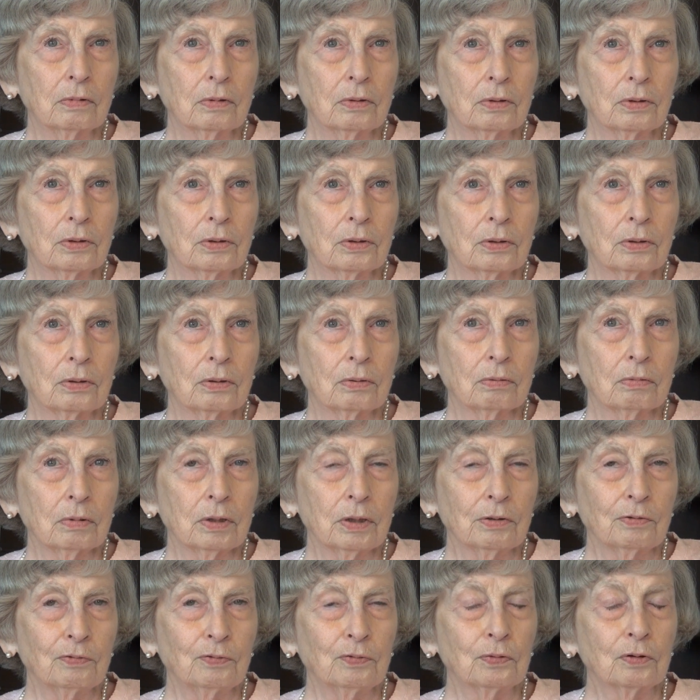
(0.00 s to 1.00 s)

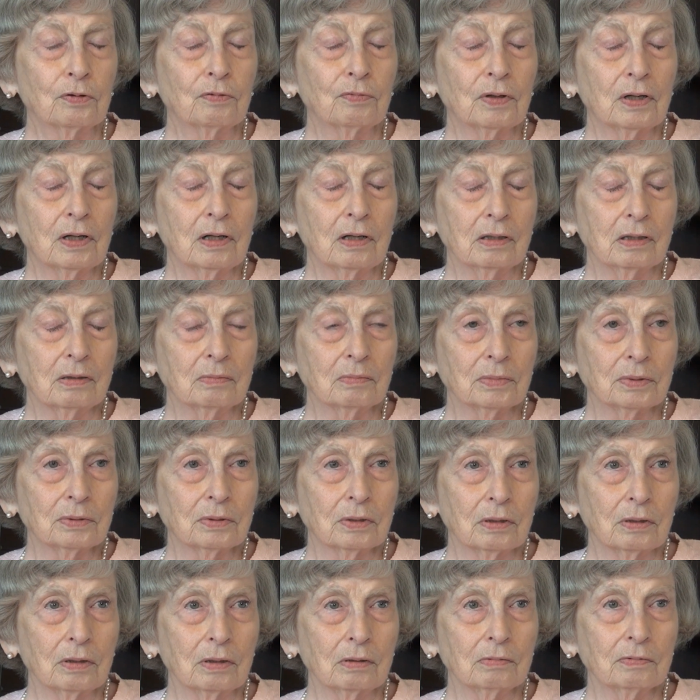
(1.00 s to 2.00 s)
three or four volumes
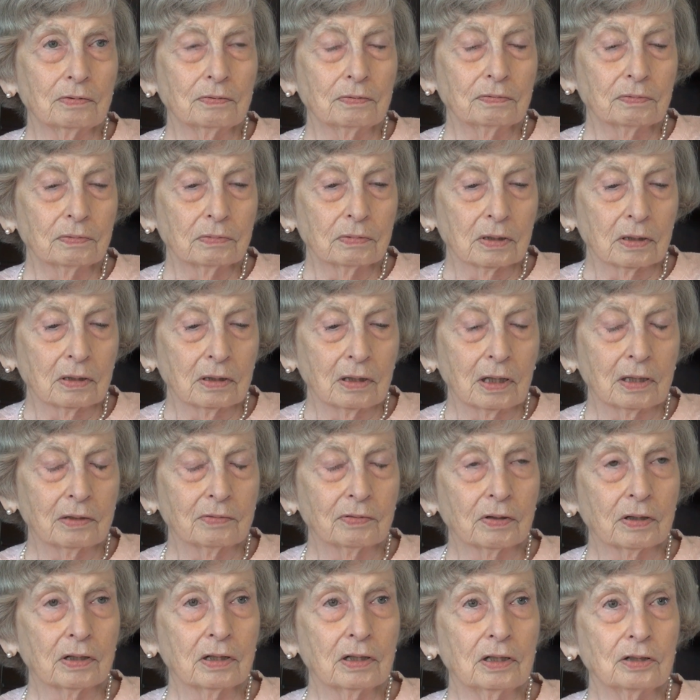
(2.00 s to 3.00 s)
of the
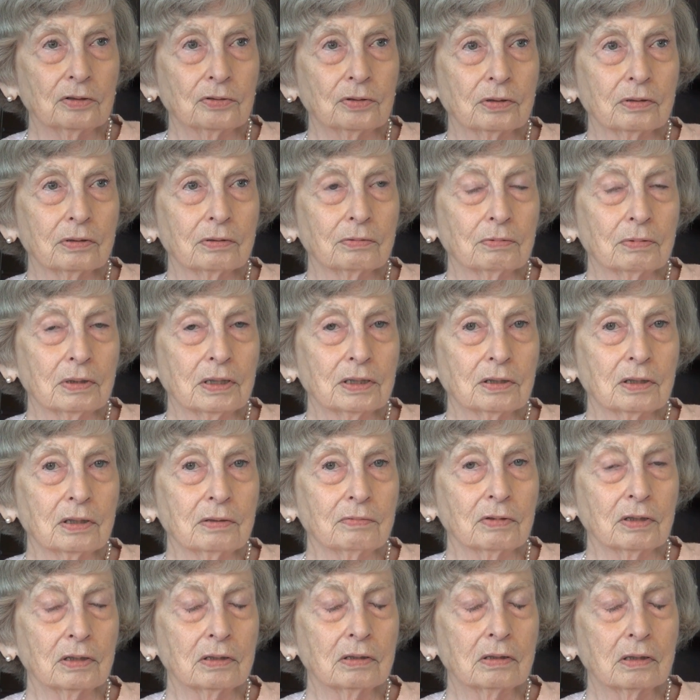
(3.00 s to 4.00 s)
codification. The rest
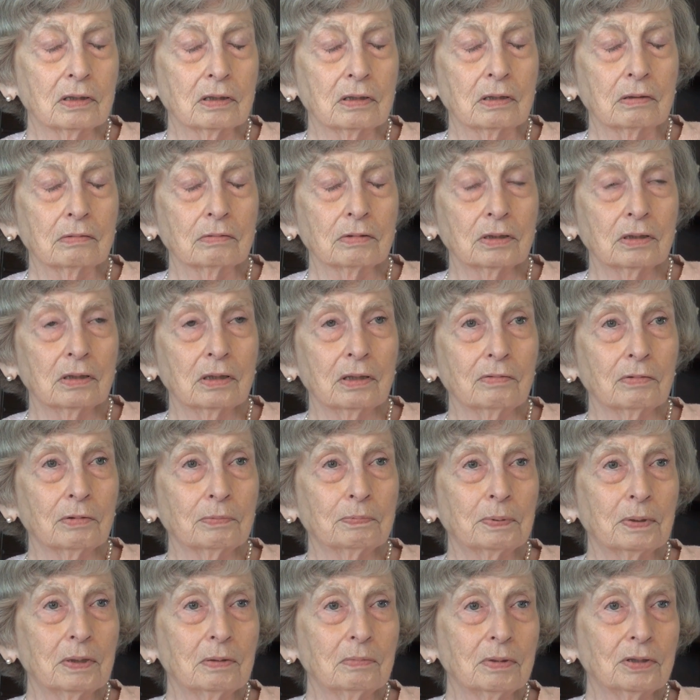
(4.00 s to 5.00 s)
of it was never
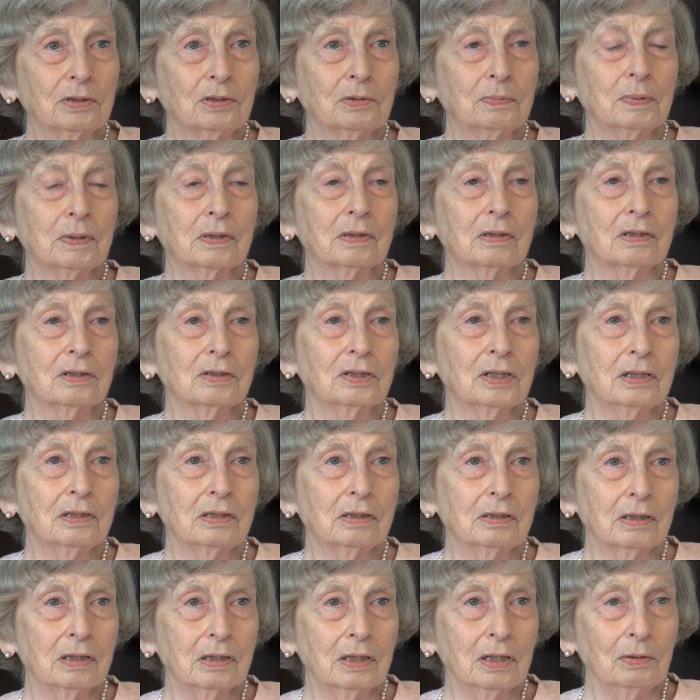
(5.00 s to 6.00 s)
published because
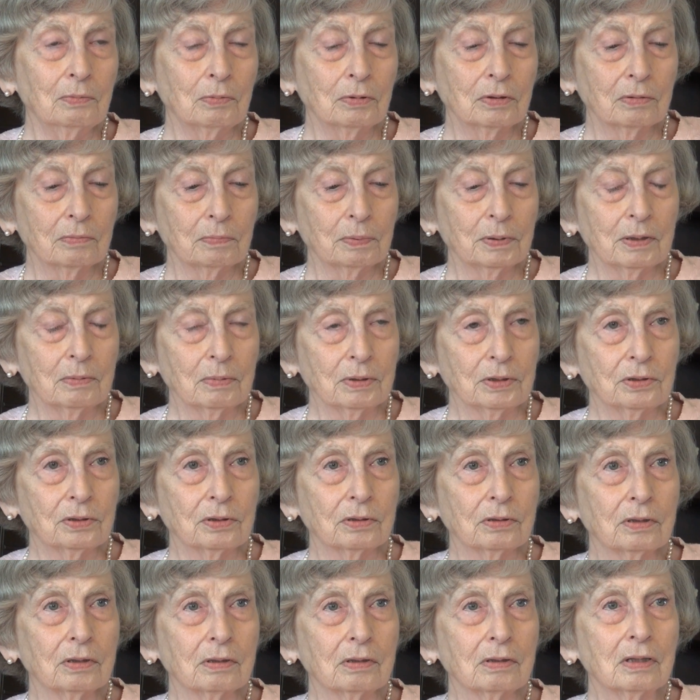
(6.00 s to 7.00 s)
he, wouldn't publish
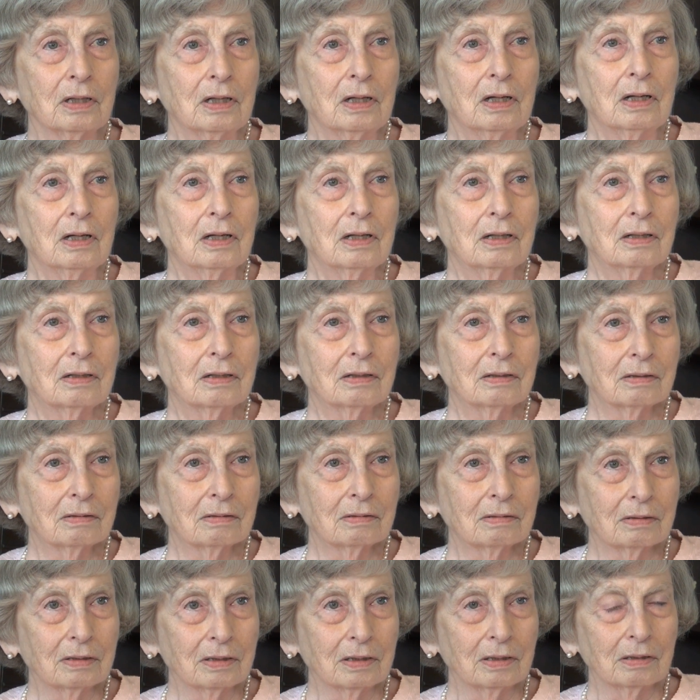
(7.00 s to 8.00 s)
until
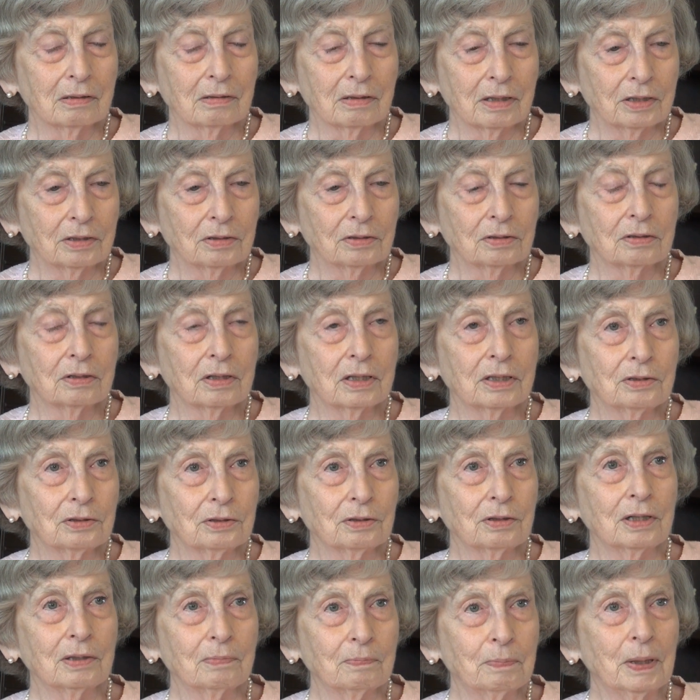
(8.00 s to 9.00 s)
the
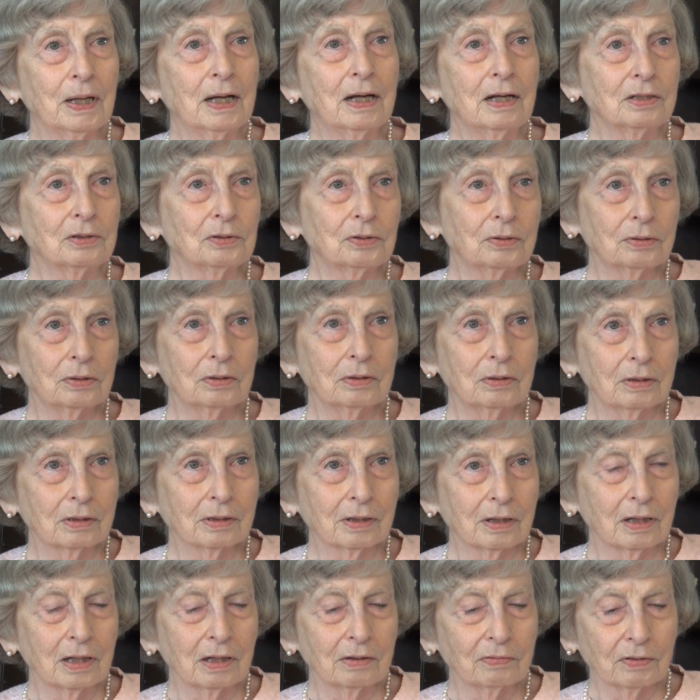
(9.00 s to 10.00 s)
legislature had passed the
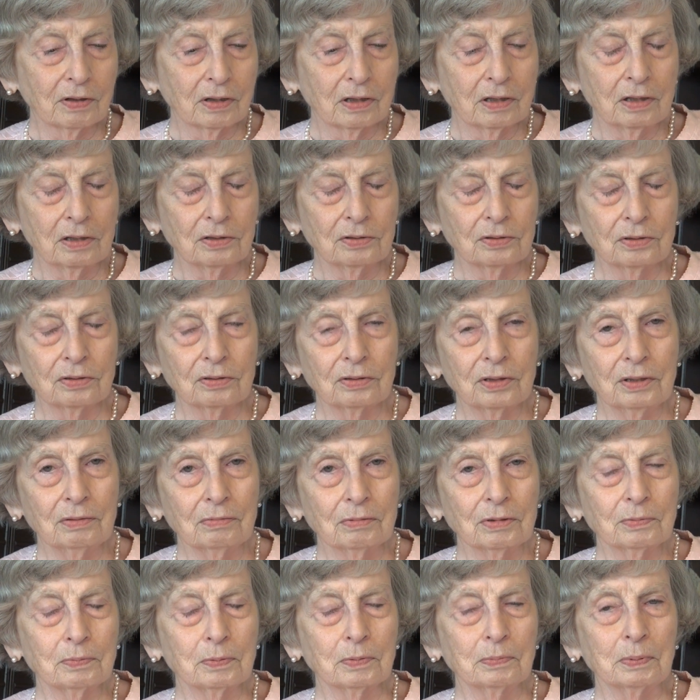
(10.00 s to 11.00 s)
codifications he
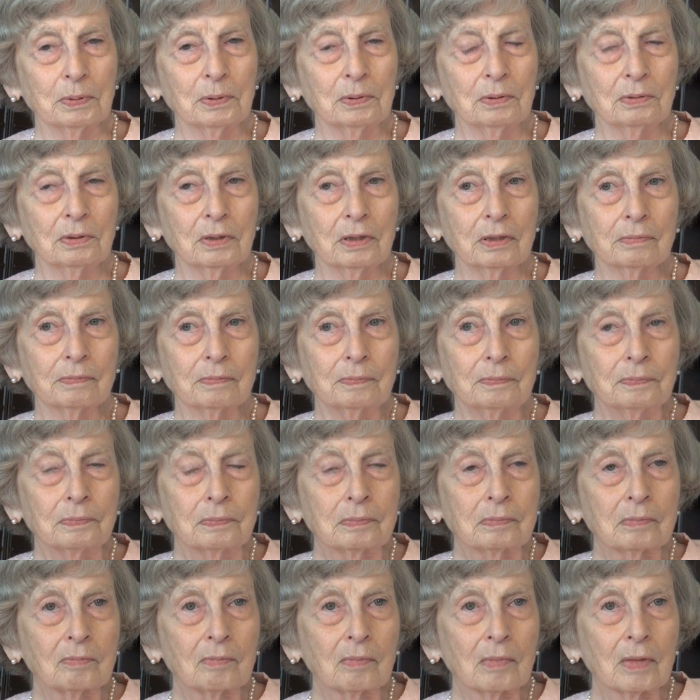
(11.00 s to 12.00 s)
was proposing.
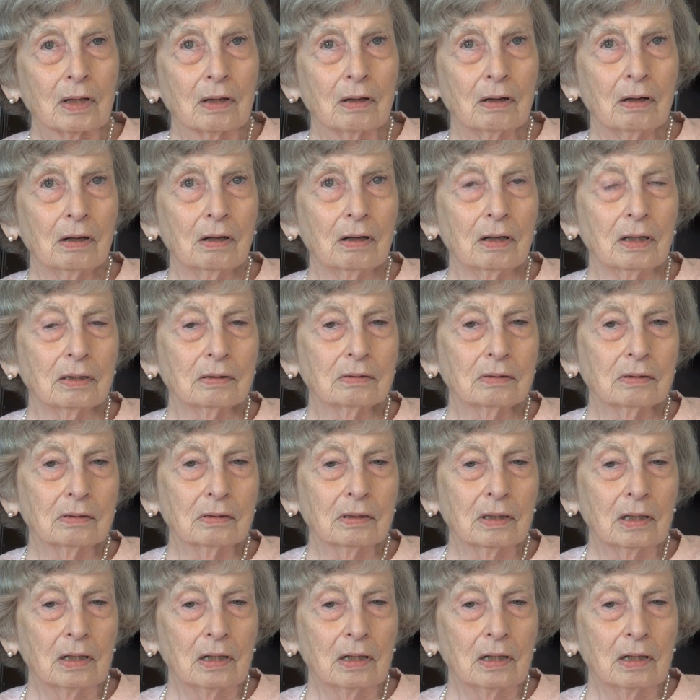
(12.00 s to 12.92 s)
Mm -hmm. And